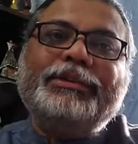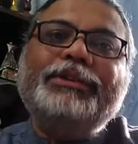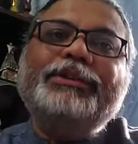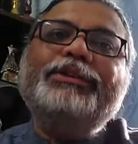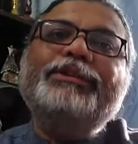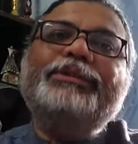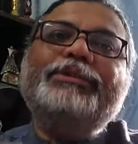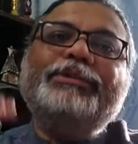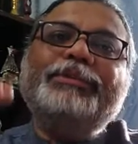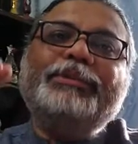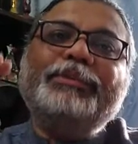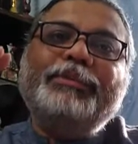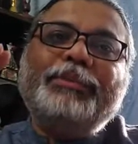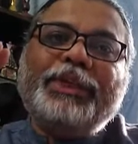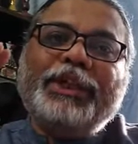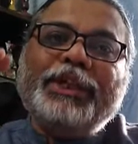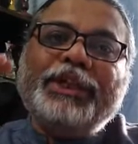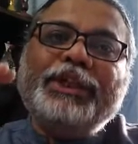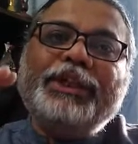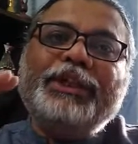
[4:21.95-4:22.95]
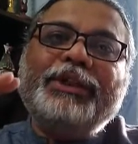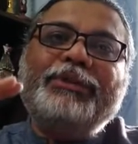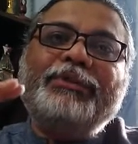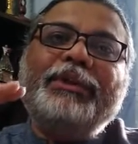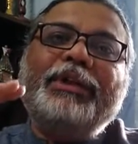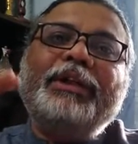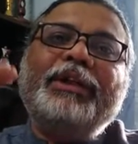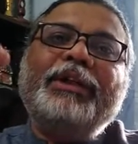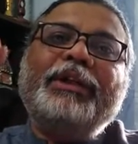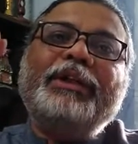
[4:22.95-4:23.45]
you too bring
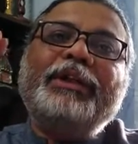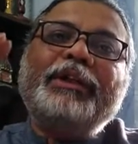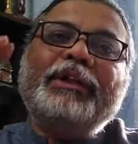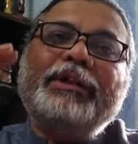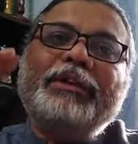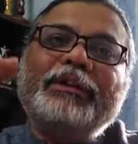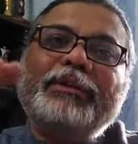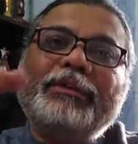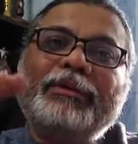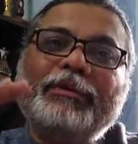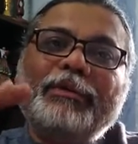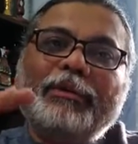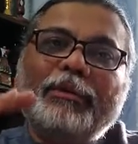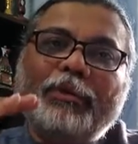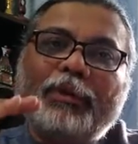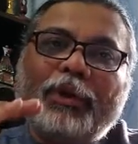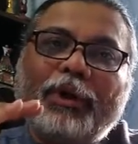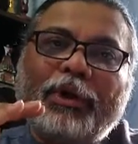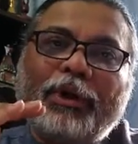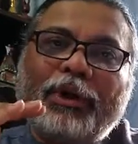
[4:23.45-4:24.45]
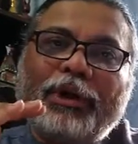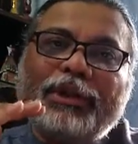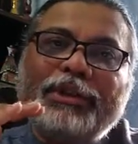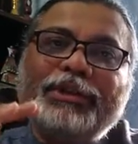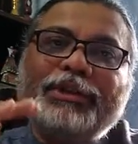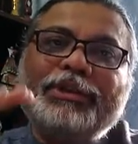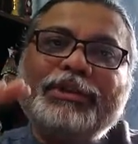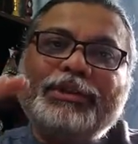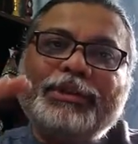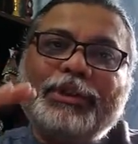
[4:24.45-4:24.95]
your
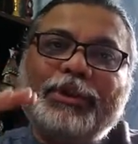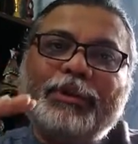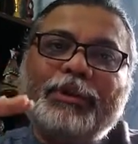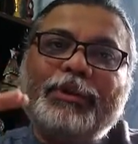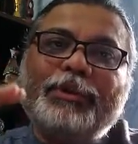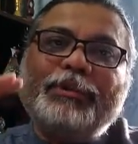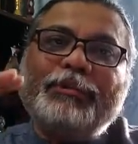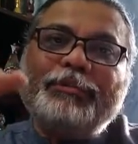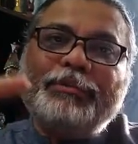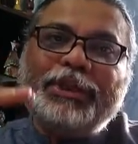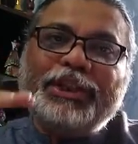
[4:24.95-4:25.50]
voice tone,